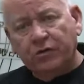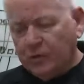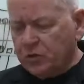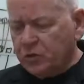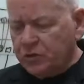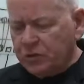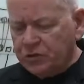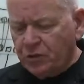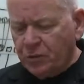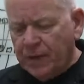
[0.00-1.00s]
Some
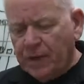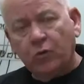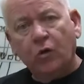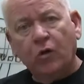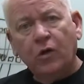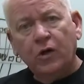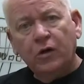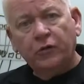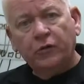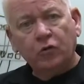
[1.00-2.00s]
switches are powered all
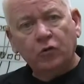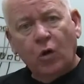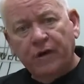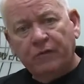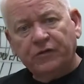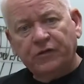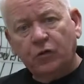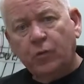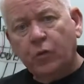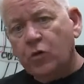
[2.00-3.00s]
through every
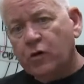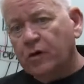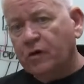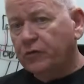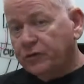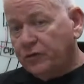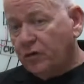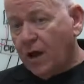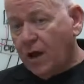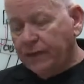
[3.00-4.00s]
single port, others are
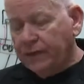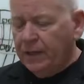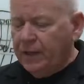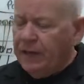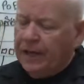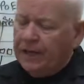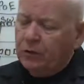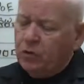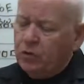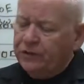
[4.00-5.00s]
not. And
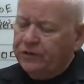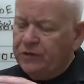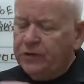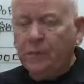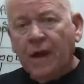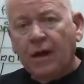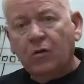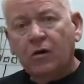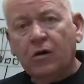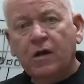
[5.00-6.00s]
of course that the
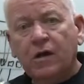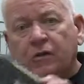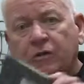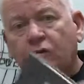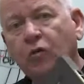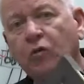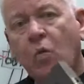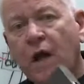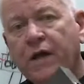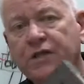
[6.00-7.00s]
total
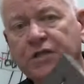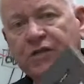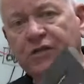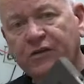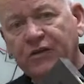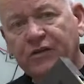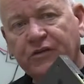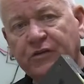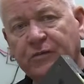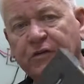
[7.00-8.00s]
wattage in the
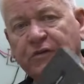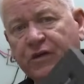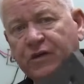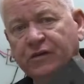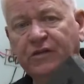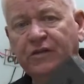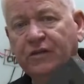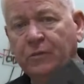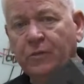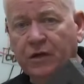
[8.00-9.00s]
system is not
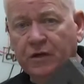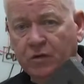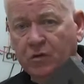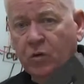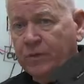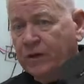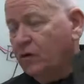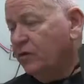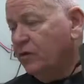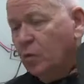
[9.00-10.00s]
exceeded by your equipment,
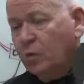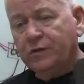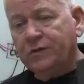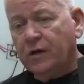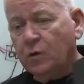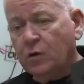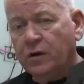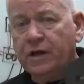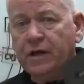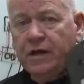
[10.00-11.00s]
because it will not
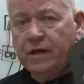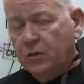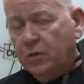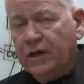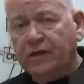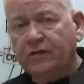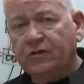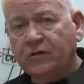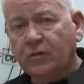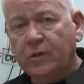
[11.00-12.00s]
work. You would have had
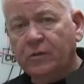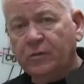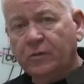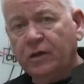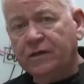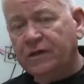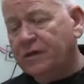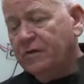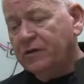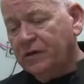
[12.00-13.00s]
this equipment plugged in,
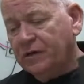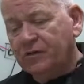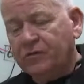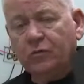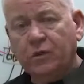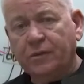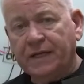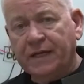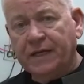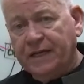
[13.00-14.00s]
everything else, it would have been
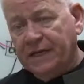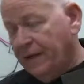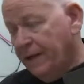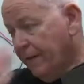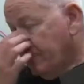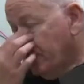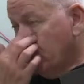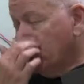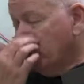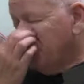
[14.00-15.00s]
a headache. And of
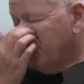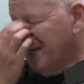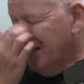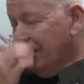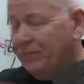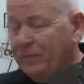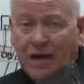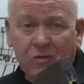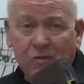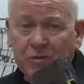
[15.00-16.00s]
course,
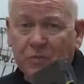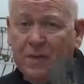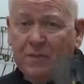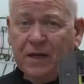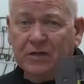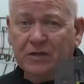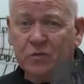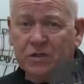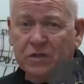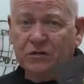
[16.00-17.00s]
I always buy managed
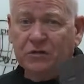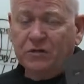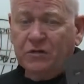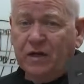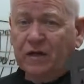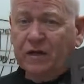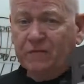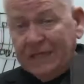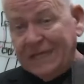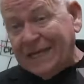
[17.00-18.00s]
switches because I like
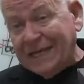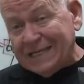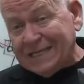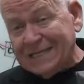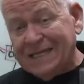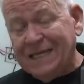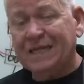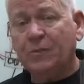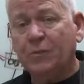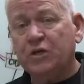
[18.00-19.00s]
VLANs
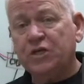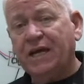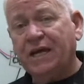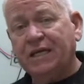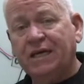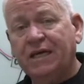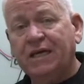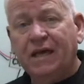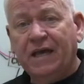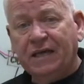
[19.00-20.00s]
that protect
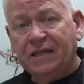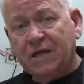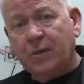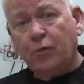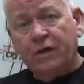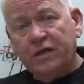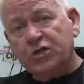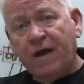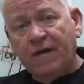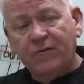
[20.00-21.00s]
and separate
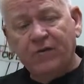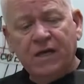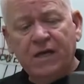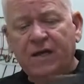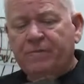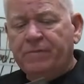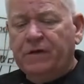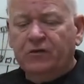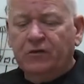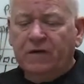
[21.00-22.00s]
traffic.
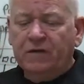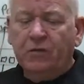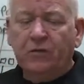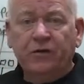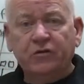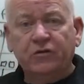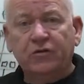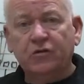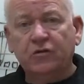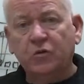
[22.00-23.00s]
And there's a lot of other things you
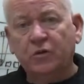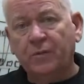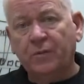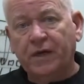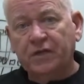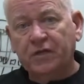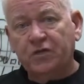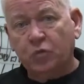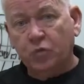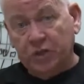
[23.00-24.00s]
can do with a managed
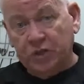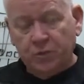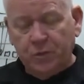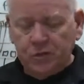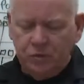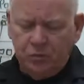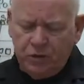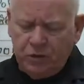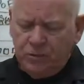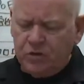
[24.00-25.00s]
switch, especially when
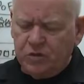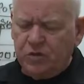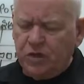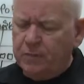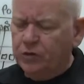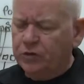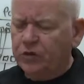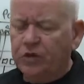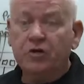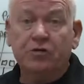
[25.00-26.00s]
it comes to
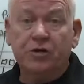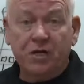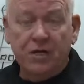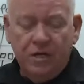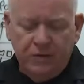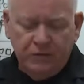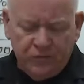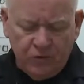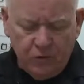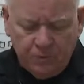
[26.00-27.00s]
cybersecurity.
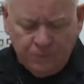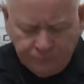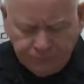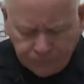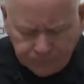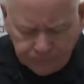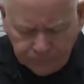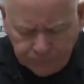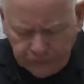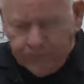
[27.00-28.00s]
So
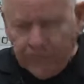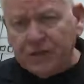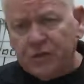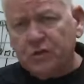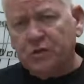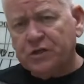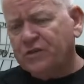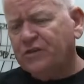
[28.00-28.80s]
managed switch.